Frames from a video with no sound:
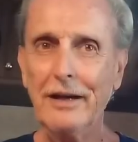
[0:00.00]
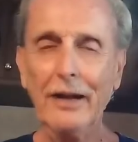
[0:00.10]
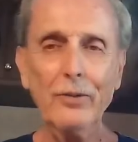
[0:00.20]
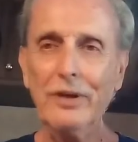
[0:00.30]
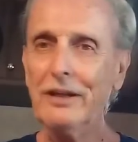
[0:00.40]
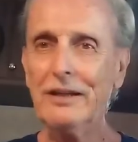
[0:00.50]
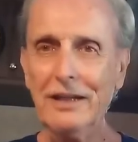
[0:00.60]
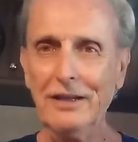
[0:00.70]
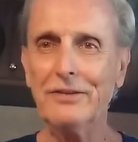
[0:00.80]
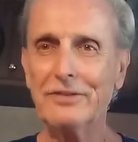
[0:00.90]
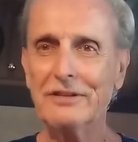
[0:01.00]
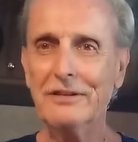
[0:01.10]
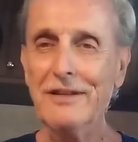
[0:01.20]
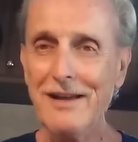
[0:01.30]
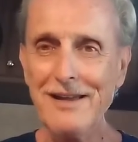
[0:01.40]
I don't get gifts.
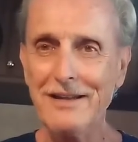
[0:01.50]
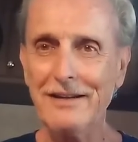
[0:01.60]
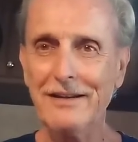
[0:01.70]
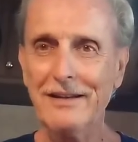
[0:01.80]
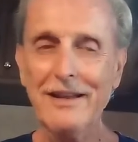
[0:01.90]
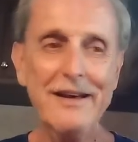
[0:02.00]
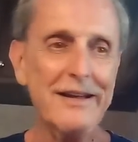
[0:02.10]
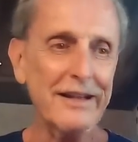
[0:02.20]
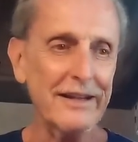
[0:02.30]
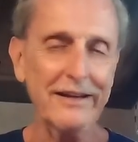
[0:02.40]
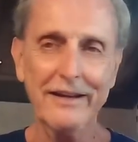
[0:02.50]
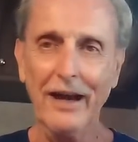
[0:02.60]
None. None.